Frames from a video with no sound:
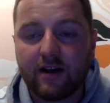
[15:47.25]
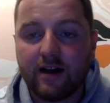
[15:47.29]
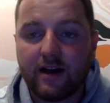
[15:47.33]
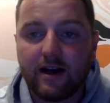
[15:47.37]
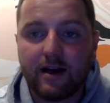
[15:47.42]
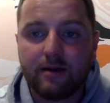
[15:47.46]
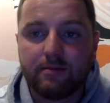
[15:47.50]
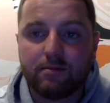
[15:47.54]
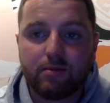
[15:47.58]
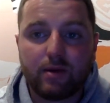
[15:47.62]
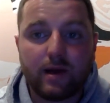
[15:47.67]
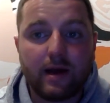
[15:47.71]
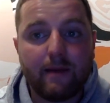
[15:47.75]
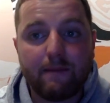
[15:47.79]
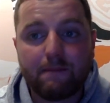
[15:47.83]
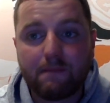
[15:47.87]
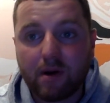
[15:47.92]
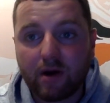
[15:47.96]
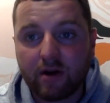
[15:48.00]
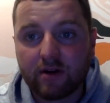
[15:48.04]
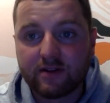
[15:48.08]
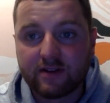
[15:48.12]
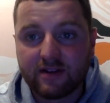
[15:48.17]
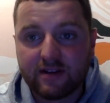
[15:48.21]
Um, playing
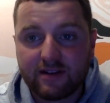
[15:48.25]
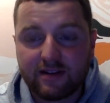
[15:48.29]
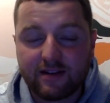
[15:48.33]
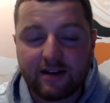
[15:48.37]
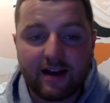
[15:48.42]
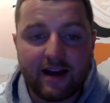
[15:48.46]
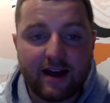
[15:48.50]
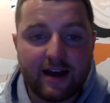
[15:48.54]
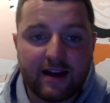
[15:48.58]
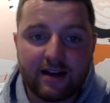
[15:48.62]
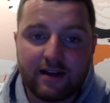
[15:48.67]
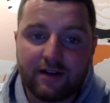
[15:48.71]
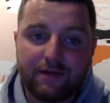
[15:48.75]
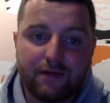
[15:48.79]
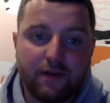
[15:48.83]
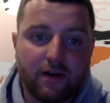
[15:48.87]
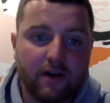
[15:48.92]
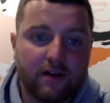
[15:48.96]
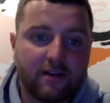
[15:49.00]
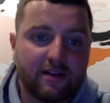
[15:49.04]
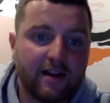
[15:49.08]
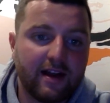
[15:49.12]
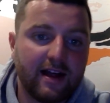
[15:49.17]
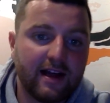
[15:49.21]
Barnsley today in the
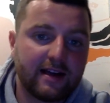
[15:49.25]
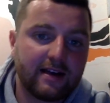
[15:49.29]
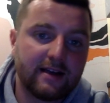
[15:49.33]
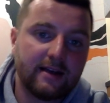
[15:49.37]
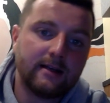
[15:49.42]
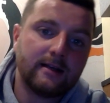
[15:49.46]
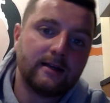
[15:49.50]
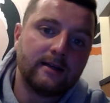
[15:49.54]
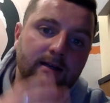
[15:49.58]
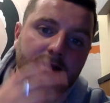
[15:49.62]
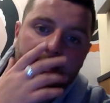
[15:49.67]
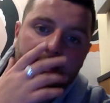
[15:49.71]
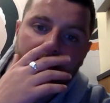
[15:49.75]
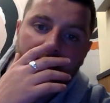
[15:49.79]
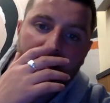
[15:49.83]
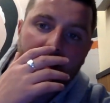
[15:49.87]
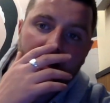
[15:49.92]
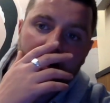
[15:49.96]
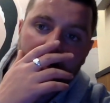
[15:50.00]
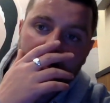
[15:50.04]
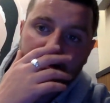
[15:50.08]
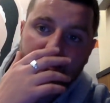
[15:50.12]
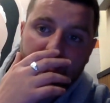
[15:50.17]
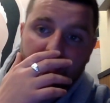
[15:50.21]
first leg
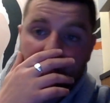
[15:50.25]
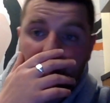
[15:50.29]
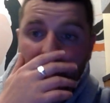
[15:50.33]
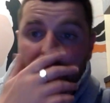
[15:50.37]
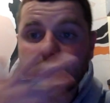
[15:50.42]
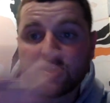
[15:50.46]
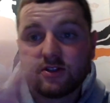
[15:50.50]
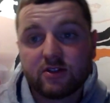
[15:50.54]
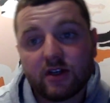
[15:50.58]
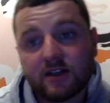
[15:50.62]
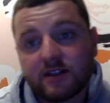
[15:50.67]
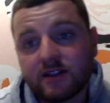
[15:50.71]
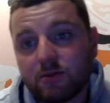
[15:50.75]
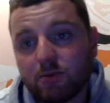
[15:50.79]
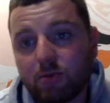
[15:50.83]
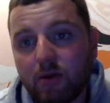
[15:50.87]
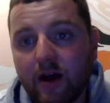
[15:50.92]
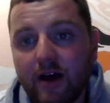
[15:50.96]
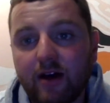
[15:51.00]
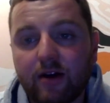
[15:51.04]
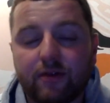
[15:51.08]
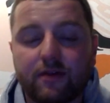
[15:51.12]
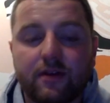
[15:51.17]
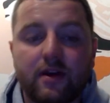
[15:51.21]
uh, should be an interesting
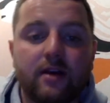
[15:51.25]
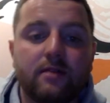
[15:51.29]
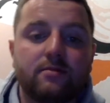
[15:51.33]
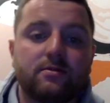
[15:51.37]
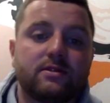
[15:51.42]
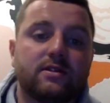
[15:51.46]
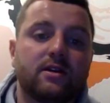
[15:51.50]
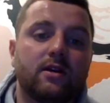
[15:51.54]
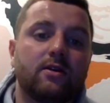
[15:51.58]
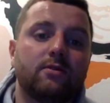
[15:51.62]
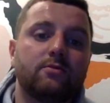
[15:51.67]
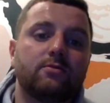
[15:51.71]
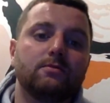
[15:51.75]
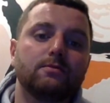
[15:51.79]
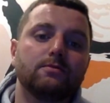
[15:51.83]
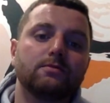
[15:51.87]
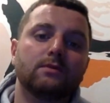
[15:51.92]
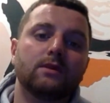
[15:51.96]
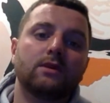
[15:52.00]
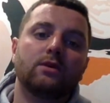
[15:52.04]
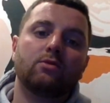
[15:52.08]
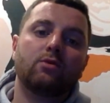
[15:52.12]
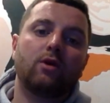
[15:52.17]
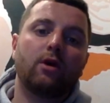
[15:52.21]
playoff game. So,
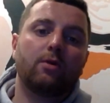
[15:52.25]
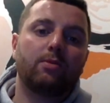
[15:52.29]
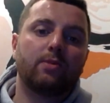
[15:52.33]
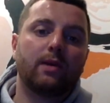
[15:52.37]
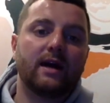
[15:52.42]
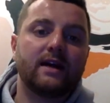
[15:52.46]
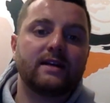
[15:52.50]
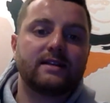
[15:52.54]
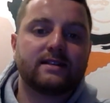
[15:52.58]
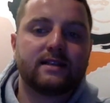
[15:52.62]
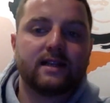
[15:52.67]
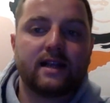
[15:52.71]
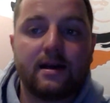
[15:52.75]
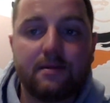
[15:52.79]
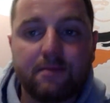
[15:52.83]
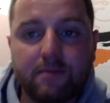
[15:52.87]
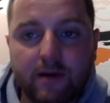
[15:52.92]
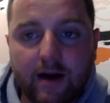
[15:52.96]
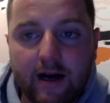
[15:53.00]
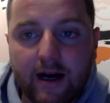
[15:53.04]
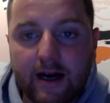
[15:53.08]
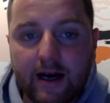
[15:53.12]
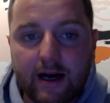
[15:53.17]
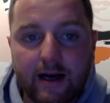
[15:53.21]
well played to
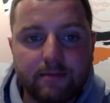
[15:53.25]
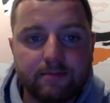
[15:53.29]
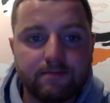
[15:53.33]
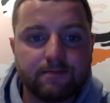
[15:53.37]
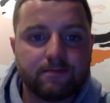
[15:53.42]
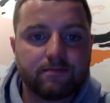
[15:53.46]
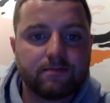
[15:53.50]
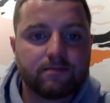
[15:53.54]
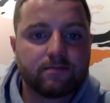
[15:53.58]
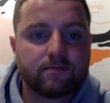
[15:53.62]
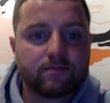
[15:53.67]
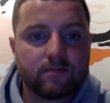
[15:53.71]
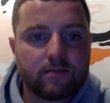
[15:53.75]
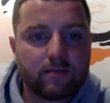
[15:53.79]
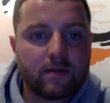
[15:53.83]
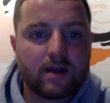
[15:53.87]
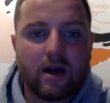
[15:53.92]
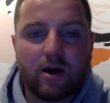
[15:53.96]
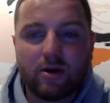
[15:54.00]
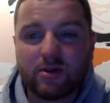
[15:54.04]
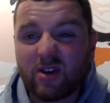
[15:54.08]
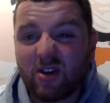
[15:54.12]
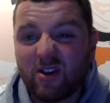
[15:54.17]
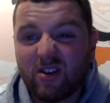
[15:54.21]
them. Um,
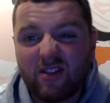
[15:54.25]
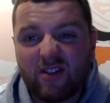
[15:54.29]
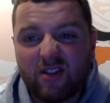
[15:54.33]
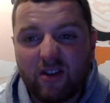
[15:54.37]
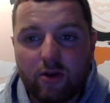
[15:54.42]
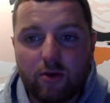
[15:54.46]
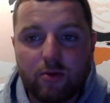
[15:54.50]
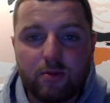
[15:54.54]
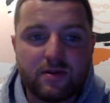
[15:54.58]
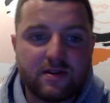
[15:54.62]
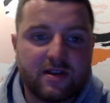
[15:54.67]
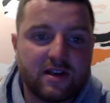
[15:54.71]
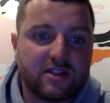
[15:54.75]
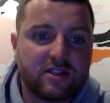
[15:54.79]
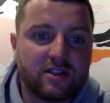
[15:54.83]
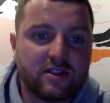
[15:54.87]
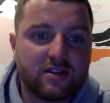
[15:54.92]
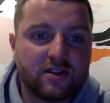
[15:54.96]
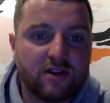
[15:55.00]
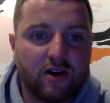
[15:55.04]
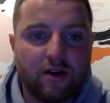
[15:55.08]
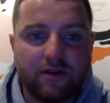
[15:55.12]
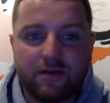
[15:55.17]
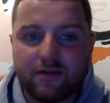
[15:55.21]
I was only two
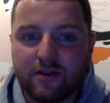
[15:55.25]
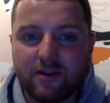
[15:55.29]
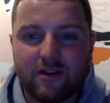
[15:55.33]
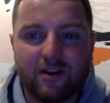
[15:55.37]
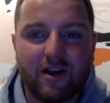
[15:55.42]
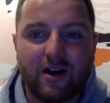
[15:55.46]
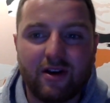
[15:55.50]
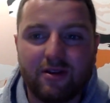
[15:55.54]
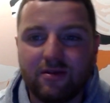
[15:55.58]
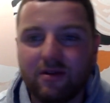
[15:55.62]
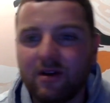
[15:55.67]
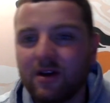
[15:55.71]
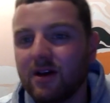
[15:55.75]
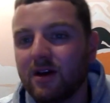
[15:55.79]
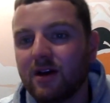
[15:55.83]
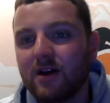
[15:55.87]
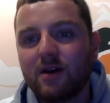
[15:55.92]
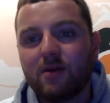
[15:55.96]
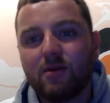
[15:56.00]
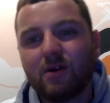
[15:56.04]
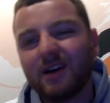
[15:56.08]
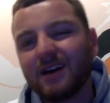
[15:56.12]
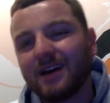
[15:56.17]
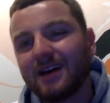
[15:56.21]
positions off, and you know,
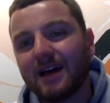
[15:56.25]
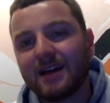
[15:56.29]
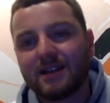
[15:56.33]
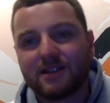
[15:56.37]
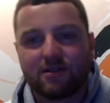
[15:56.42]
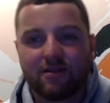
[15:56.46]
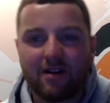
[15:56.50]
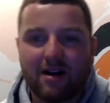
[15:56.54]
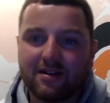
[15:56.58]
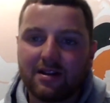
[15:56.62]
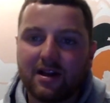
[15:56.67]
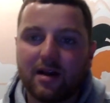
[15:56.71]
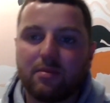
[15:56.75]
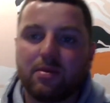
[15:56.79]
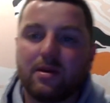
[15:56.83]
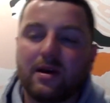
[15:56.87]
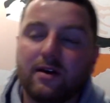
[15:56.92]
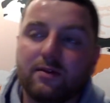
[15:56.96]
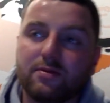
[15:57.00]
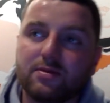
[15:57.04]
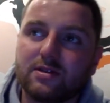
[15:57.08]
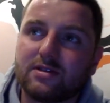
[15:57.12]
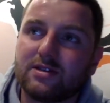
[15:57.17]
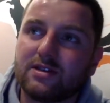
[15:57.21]
when it gets around that
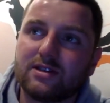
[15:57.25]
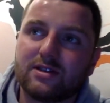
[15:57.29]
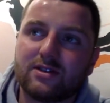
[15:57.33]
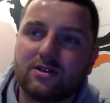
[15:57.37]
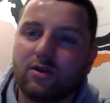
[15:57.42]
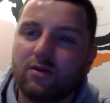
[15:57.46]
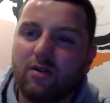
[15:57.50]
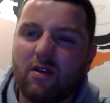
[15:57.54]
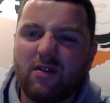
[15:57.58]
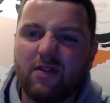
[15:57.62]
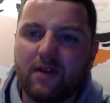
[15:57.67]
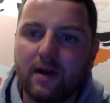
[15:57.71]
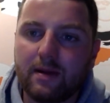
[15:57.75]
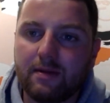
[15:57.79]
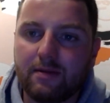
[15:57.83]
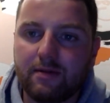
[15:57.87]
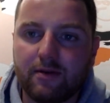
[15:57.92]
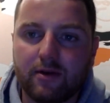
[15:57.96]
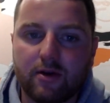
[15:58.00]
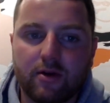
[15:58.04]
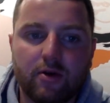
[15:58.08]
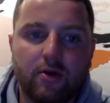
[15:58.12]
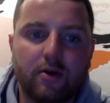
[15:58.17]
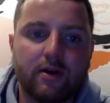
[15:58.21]
playoff, it's sort of a flip
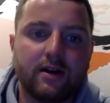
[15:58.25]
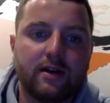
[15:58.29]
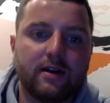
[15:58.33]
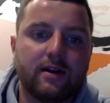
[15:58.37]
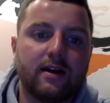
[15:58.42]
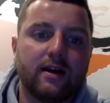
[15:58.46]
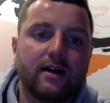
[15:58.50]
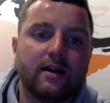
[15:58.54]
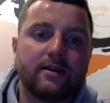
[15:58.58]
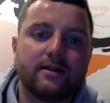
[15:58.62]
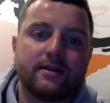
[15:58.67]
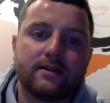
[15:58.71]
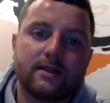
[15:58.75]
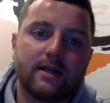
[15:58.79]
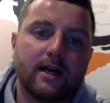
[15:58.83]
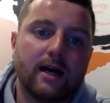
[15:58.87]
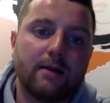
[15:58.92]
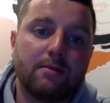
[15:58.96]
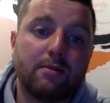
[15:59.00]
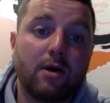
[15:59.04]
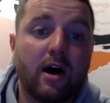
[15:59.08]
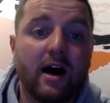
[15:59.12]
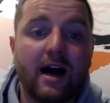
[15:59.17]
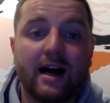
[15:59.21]
of a coin, isn't it?
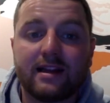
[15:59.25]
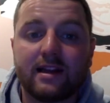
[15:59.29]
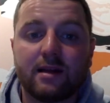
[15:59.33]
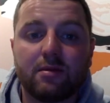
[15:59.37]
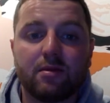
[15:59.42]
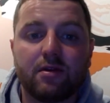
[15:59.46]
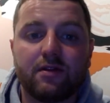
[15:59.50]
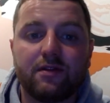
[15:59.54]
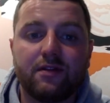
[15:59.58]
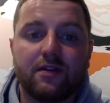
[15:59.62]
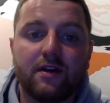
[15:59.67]
Um, but I had them at